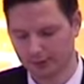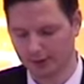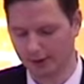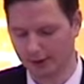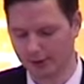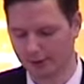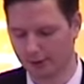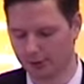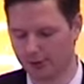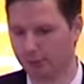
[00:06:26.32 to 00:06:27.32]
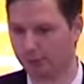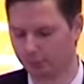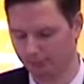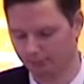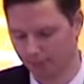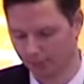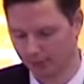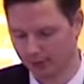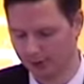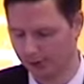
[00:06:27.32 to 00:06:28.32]
They headed to the dressing room. The
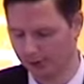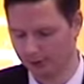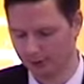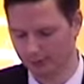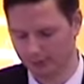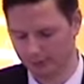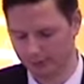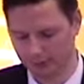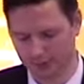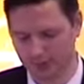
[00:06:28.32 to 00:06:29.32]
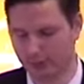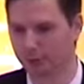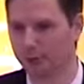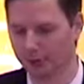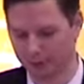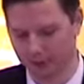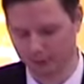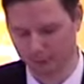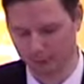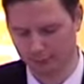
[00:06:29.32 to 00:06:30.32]
minister hurried into the adjoining dressing
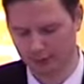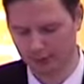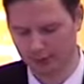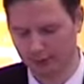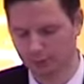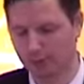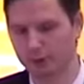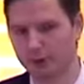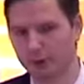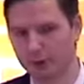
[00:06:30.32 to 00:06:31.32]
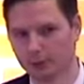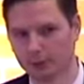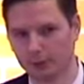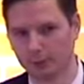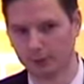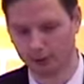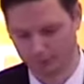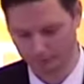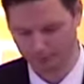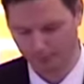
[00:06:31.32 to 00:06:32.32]
room and put her ear up to the wall.
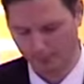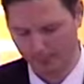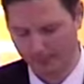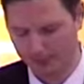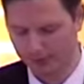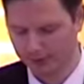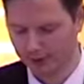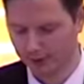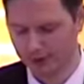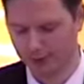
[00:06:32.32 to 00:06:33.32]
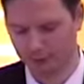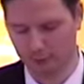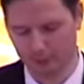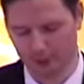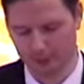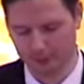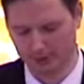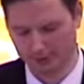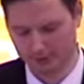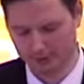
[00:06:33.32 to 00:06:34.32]
She had to hear what would happen
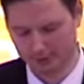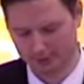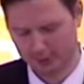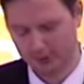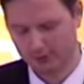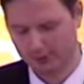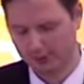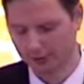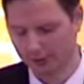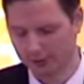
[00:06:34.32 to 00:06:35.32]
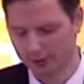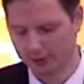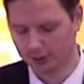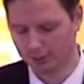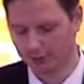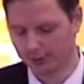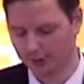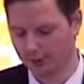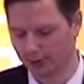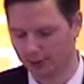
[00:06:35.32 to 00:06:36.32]
next. The woman with the gym bag
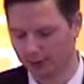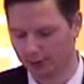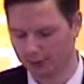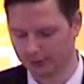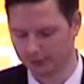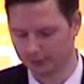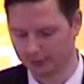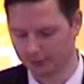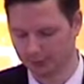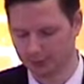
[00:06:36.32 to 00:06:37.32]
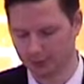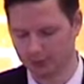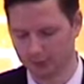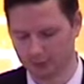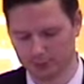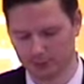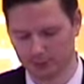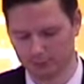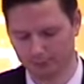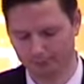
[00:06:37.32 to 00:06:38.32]
tried on the dresses with the saleswoman's help.